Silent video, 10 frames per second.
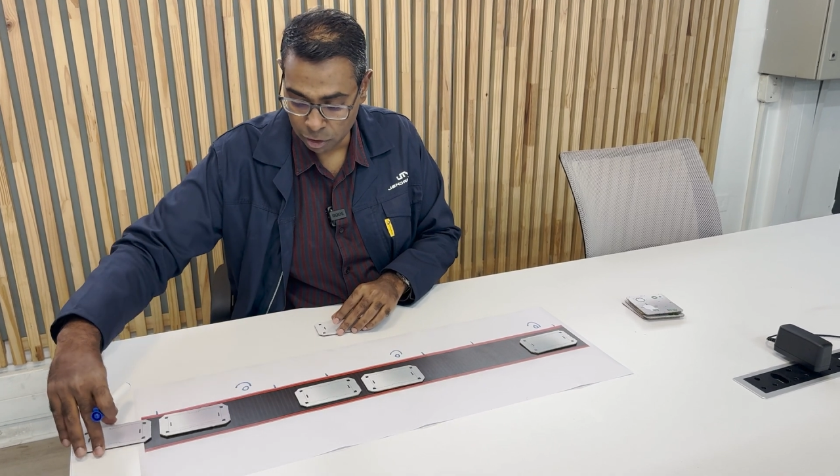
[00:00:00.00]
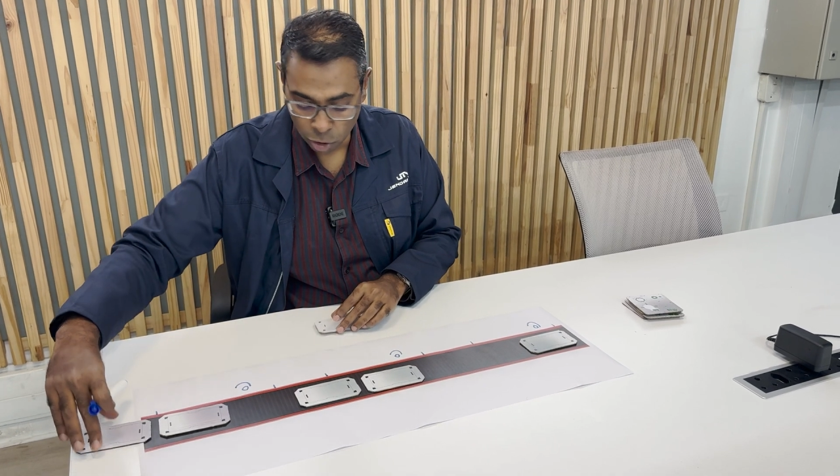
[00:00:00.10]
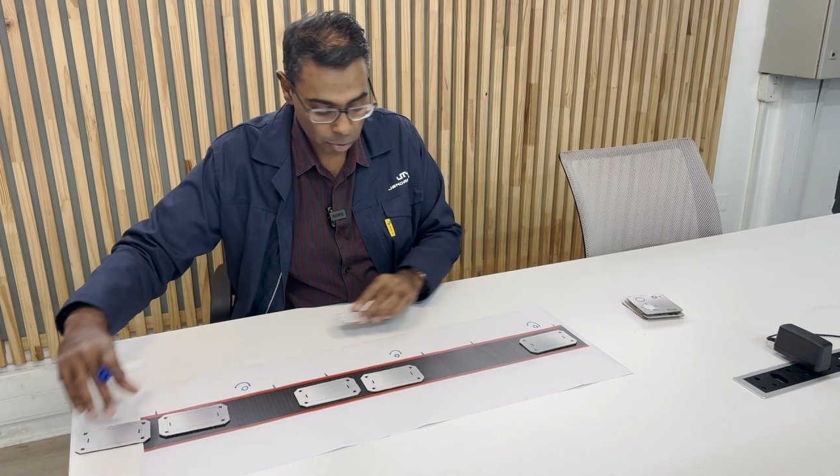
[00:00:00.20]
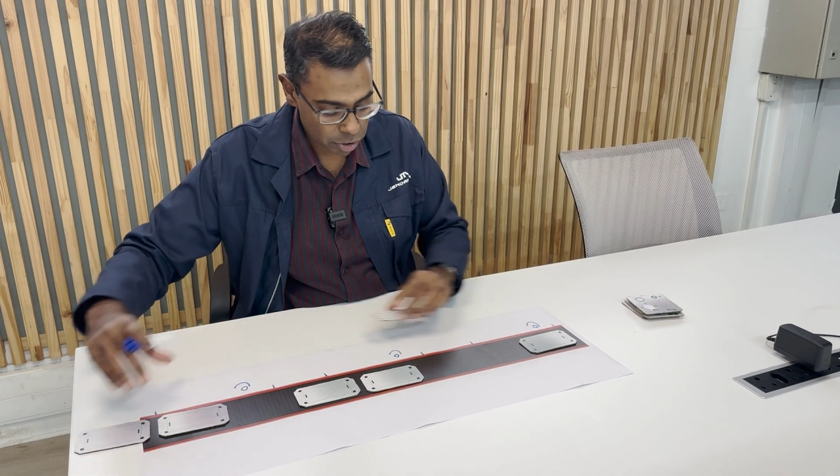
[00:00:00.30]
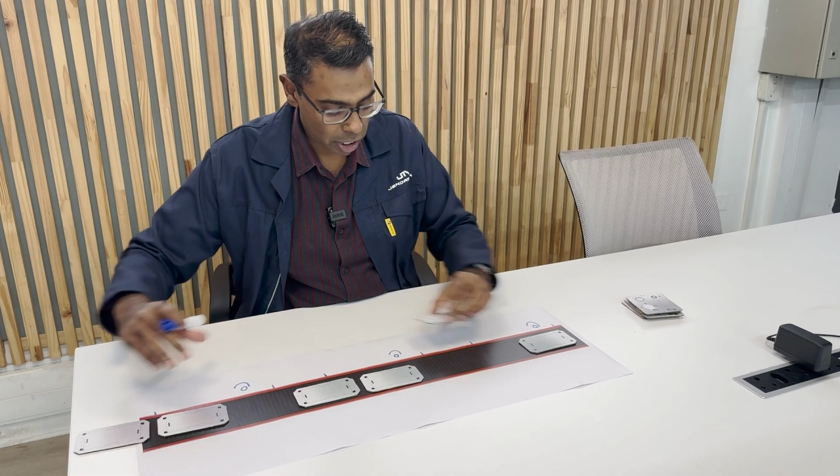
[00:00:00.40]

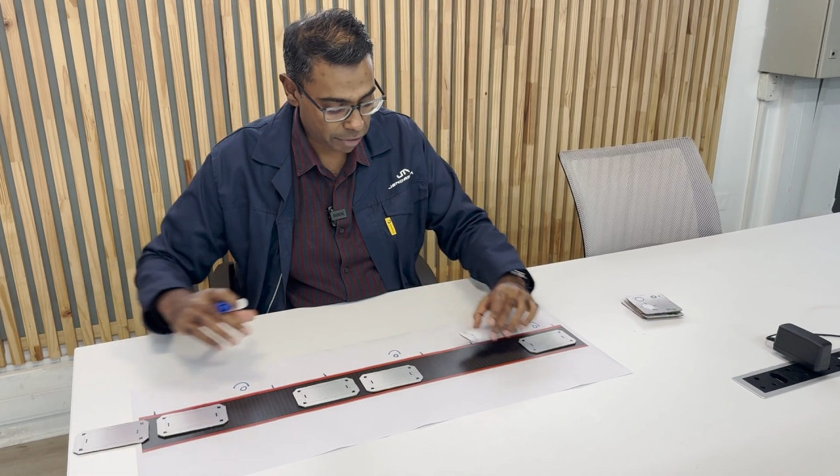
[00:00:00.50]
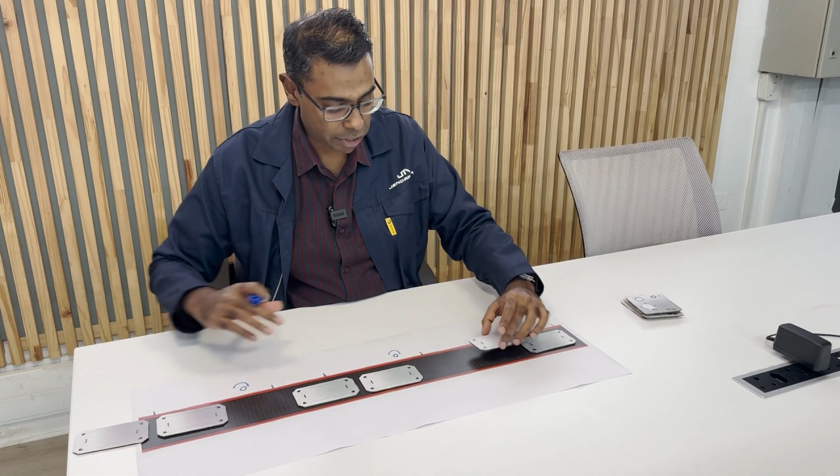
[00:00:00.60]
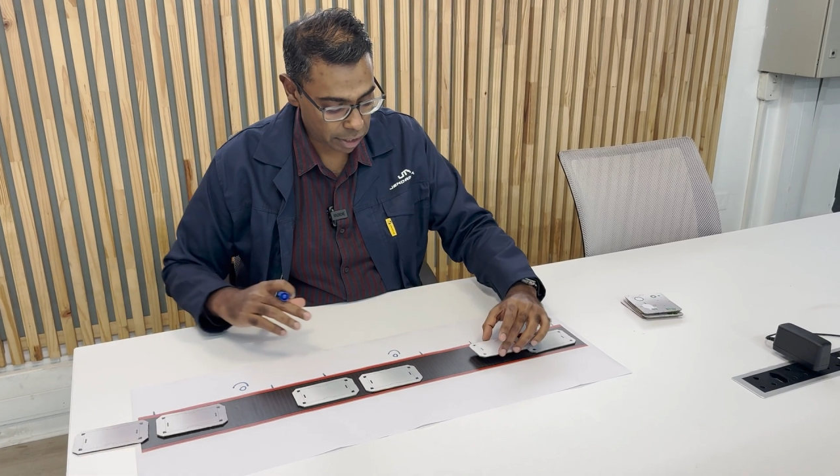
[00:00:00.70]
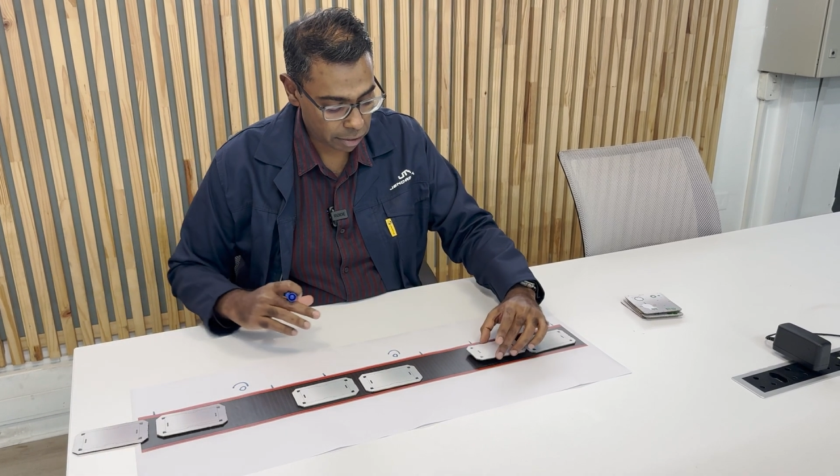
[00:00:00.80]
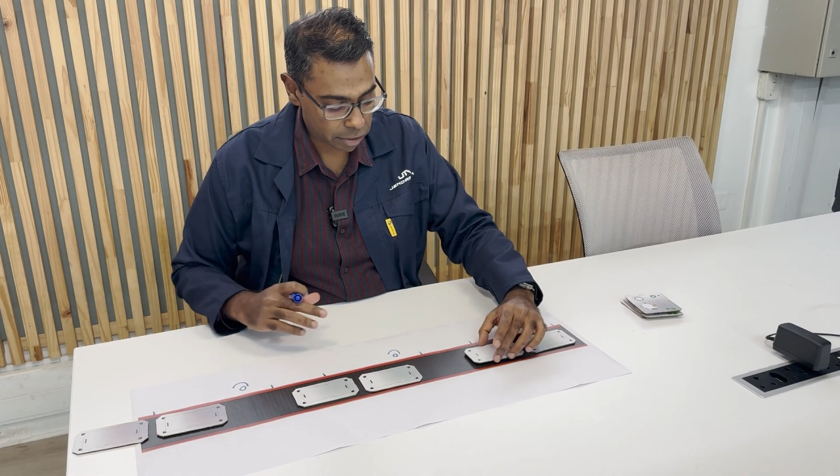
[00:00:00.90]
almost every
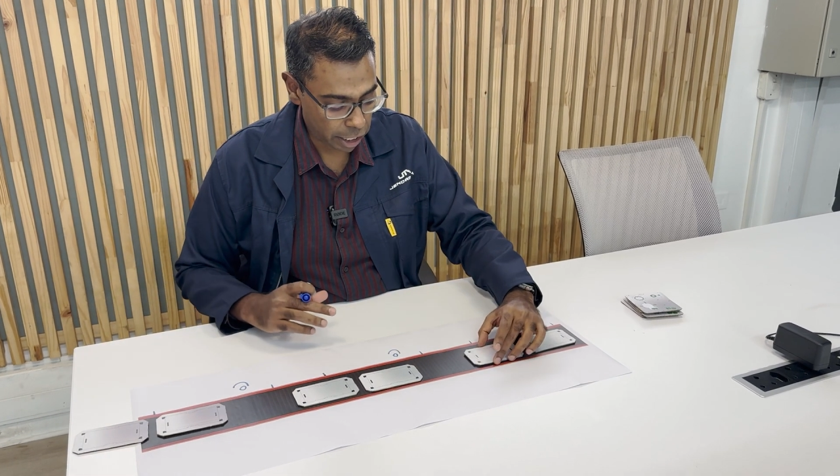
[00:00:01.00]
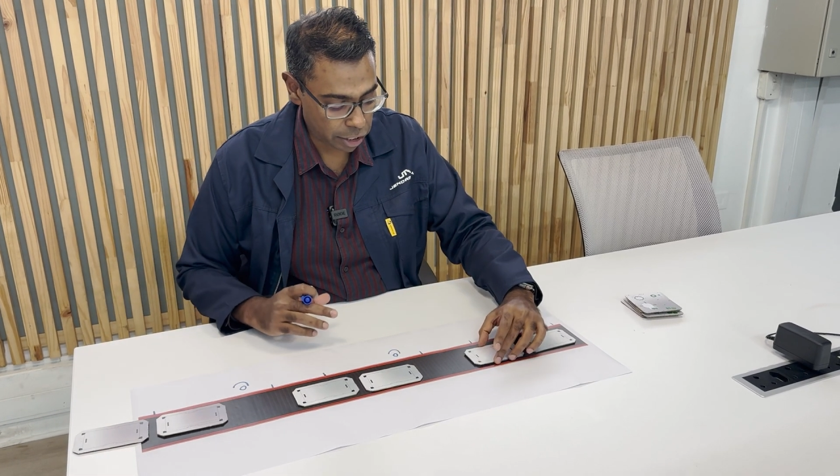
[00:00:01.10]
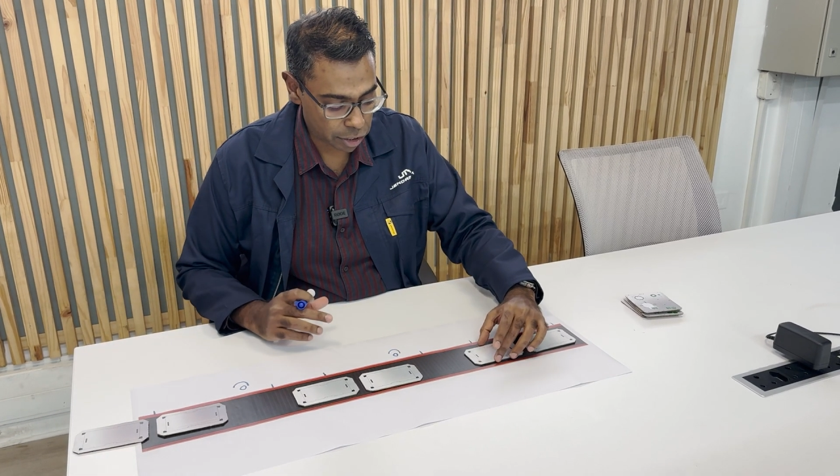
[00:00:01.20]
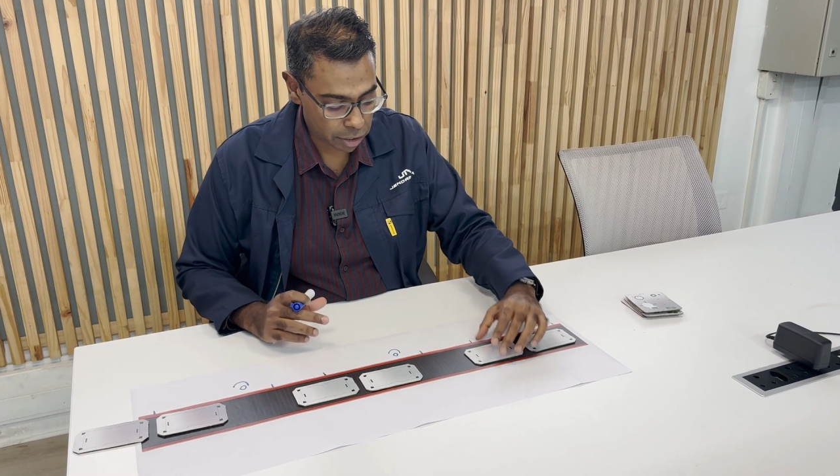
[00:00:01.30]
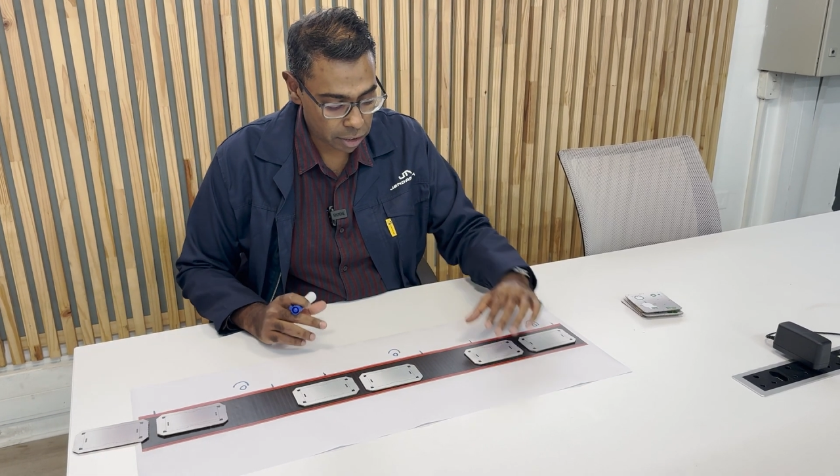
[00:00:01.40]
single
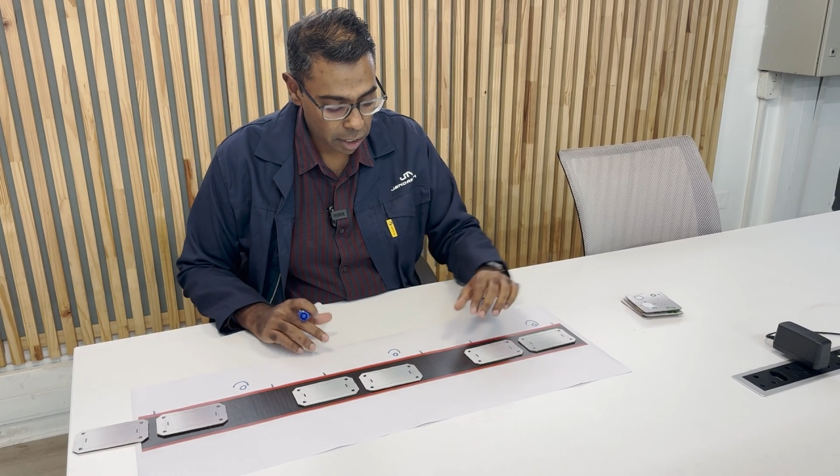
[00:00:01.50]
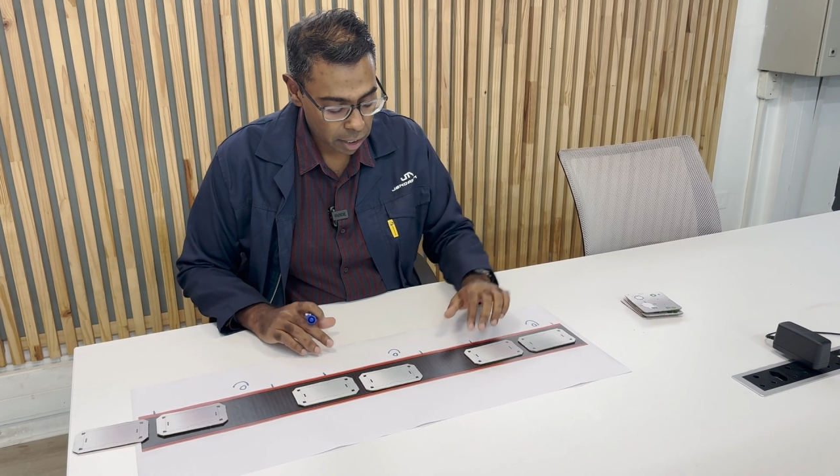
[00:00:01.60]
station.